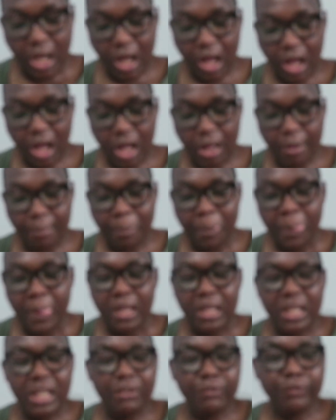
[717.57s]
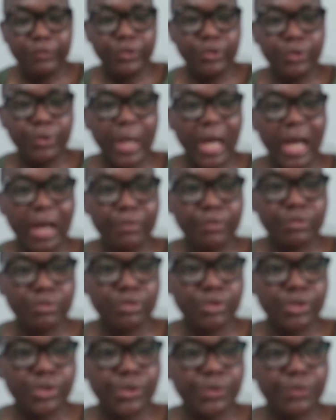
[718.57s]
If you have
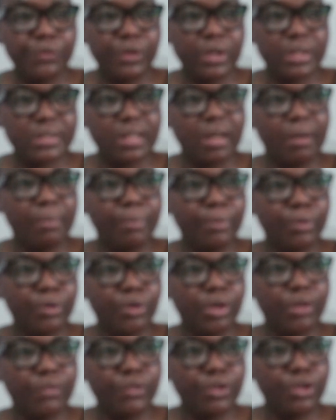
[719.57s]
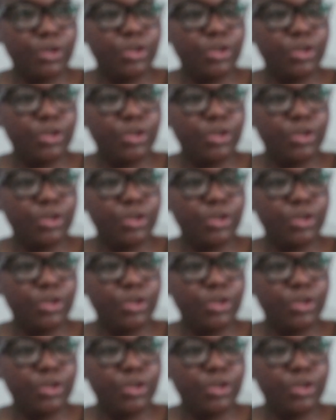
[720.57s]
to, for example, if